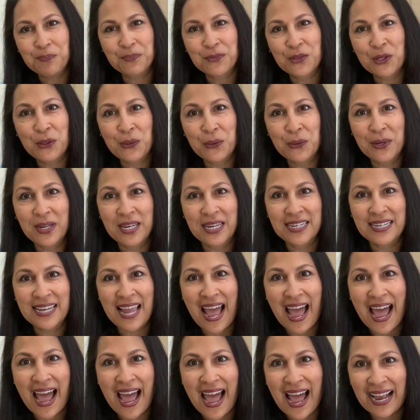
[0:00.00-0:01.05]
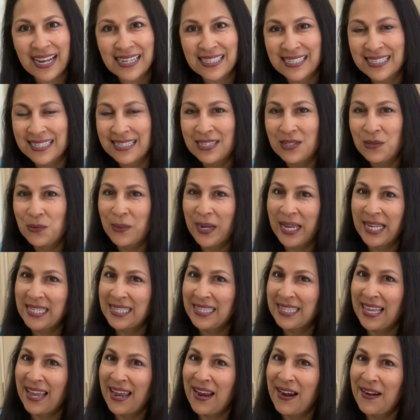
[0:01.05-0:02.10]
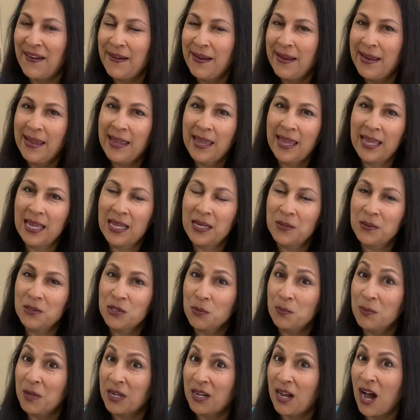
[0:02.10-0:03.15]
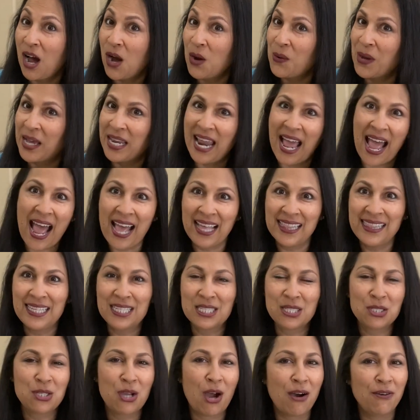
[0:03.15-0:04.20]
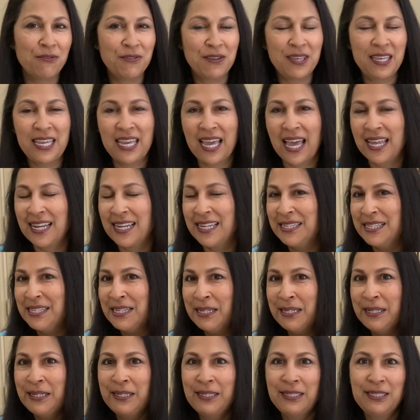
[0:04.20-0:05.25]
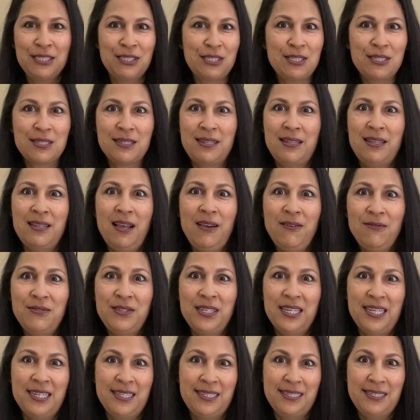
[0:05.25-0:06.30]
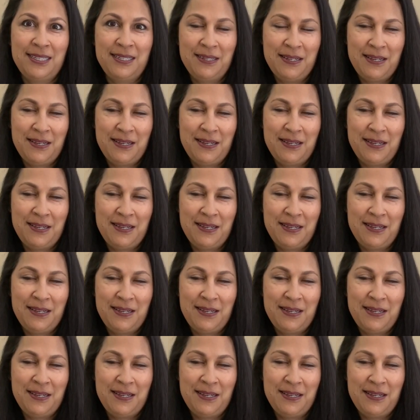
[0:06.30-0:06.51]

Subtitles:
Korean actor went there into Macau and had this coffee and just loved it.